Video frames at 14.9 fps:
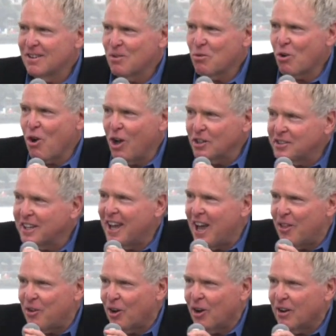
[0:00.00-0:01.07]
We're all
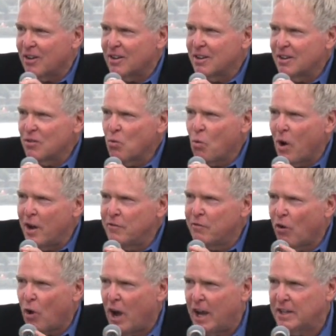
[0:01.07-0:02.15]
together, one
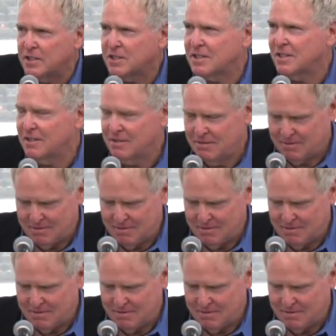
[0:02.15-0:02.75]
voice.